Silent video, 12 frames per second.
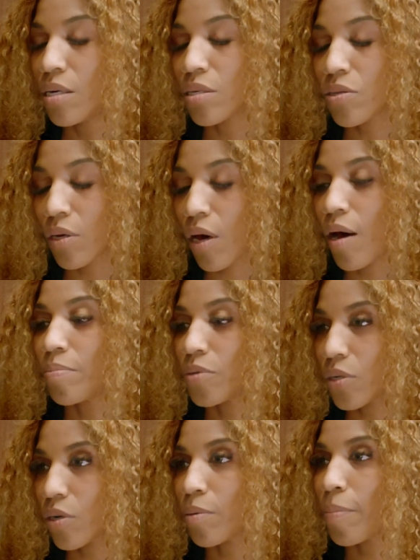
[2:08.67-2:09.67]
succumbed
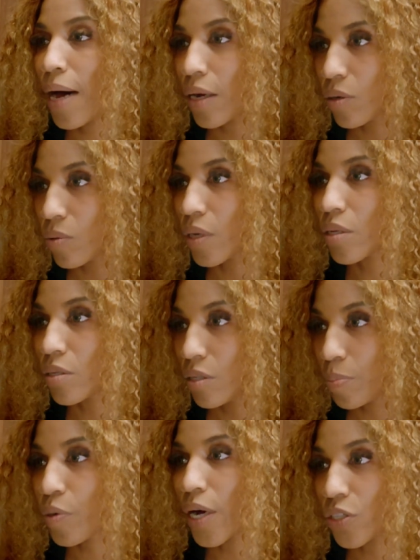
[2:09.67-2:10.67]
to her battle with
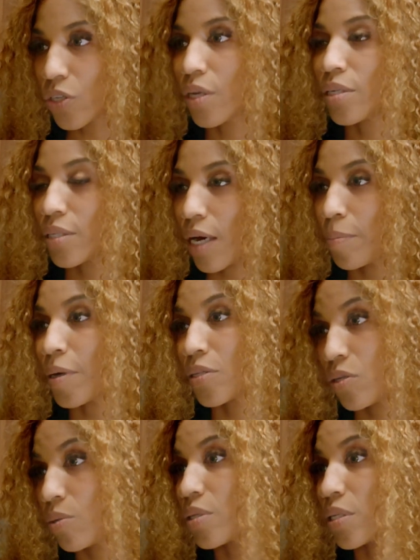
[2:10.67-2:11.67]
depression and died by
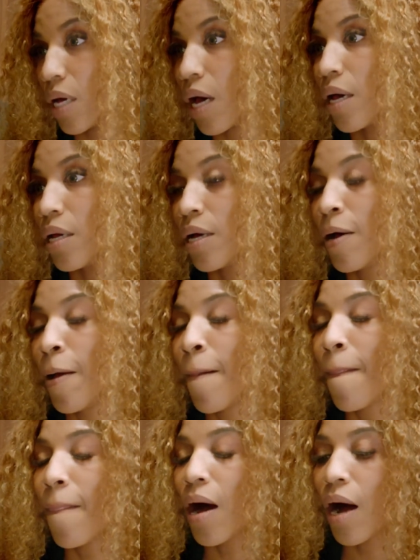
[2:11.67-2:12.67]

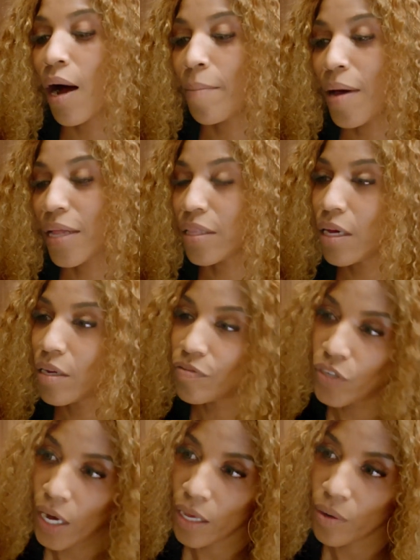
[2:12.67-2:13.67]
suicide at the end of
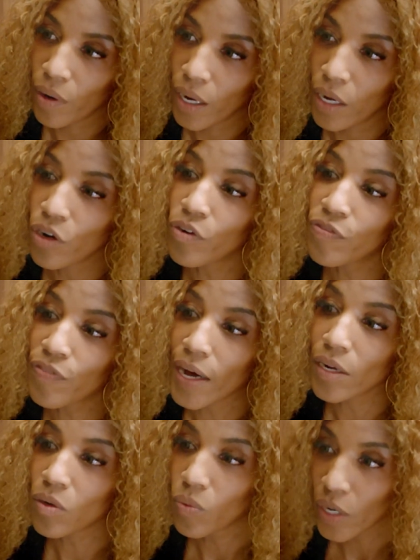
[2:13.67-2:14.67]
January. And her
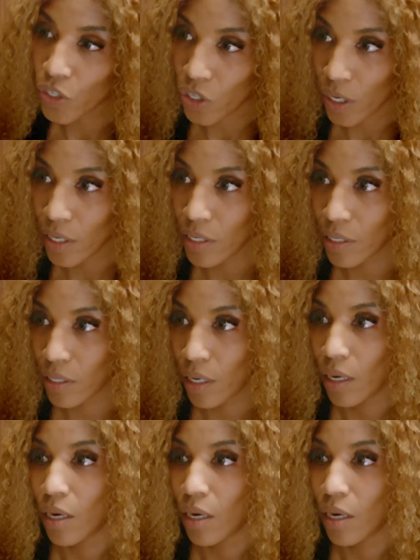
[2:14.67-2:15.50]
final wishes,